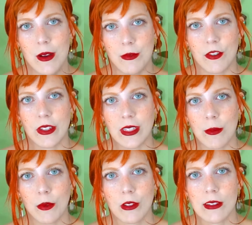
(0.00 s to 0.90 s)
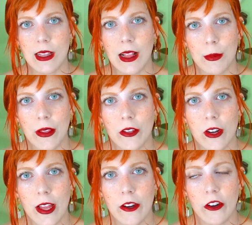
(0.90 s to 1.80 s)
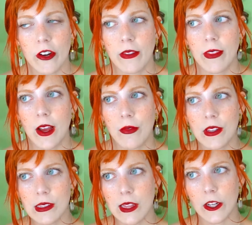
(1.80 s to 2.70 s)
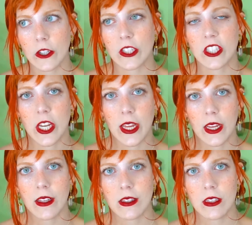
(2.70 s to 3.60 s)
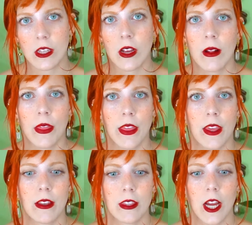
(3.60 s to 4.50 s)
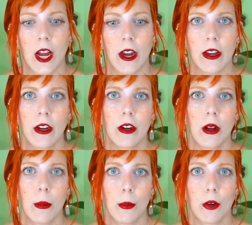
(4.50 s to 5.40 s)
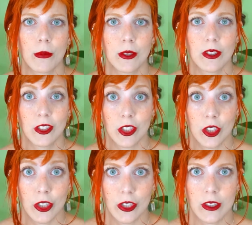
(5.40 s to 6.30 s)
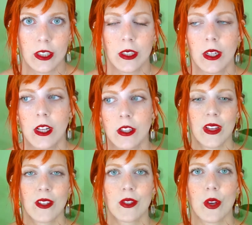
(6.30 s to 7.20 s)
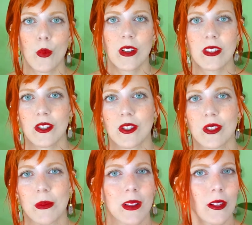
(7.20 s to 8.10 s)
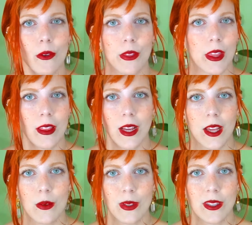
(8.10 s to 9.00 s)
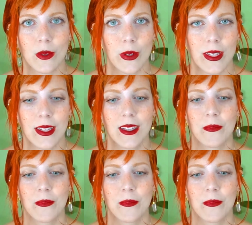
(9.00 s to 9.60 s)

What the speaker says: For example, the salamander letter. This letter changed the entire Mormon church. So it wasn't just some little thing that he was doing.